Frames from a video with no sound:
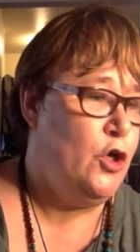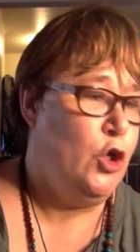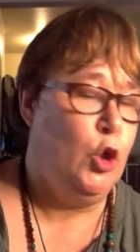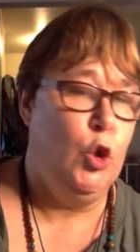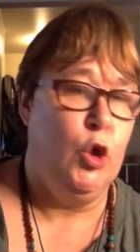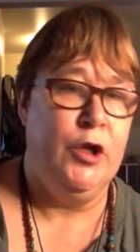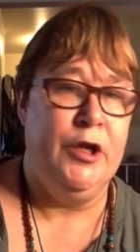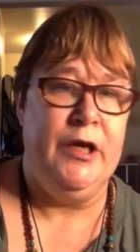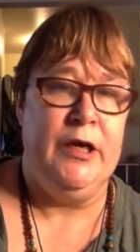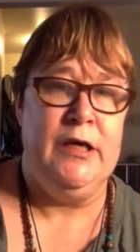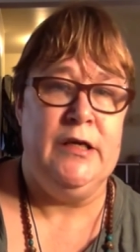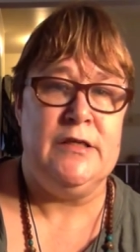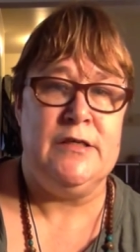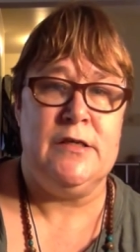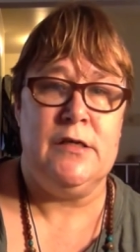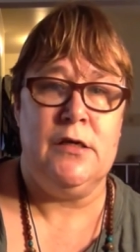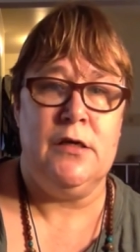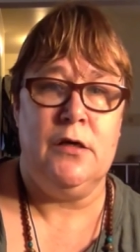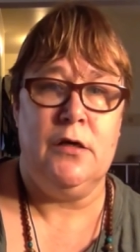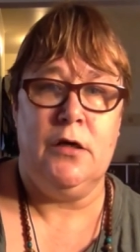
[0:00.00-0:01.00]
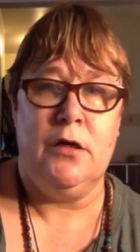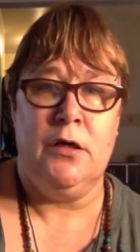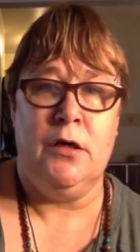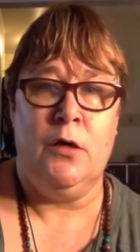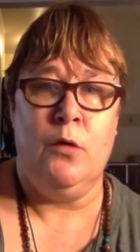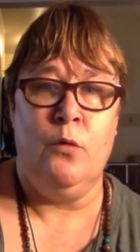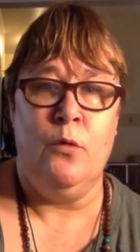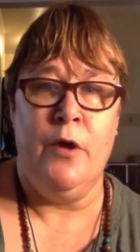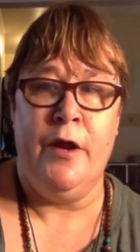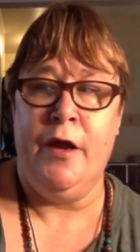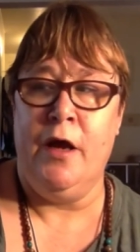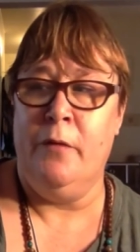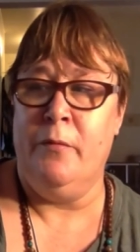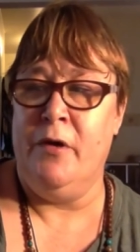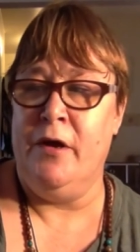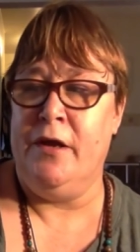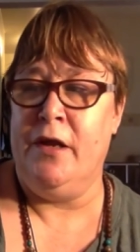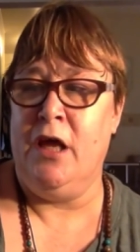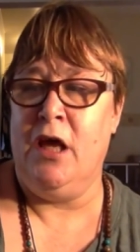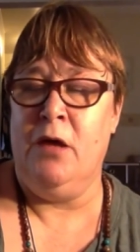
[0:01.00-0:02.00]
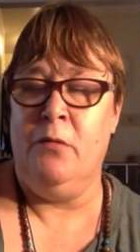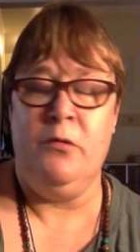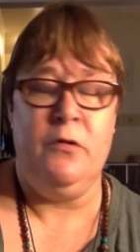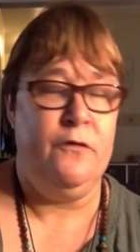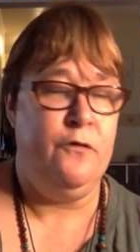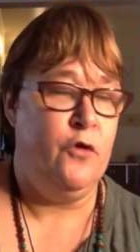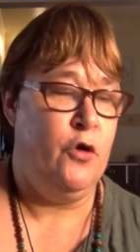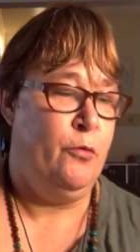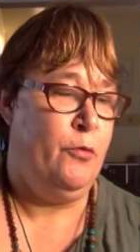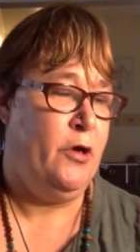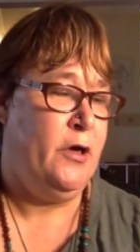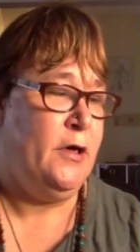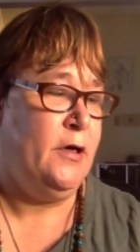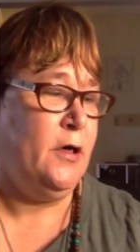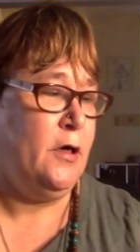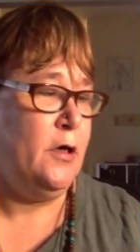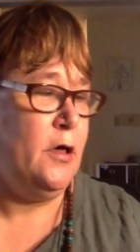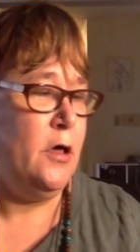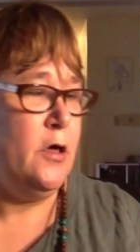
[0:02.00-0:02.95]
goodies uh, waiting on my table for me.